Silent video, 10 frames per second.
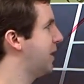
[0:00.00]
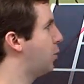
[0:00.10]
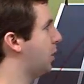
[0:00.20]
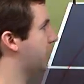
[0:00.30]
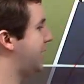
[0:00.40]

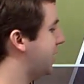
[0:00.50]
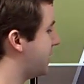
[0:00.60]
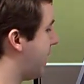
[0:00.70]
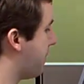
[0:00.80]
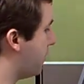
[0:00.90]
well, does
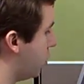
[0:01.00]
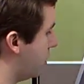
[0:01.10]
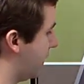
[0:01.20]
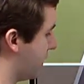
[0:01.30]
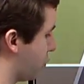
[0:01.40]
not
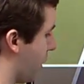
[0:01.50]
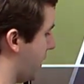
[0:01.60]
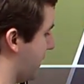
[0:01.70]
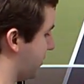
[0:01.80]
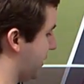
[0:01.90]
move as
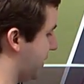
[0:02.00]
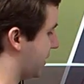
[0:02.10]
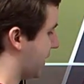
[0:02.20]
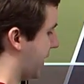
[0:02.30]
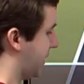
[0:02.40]
well as
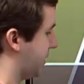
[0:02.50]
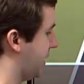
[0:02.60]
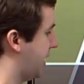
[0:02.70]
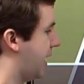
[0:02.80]
these guys.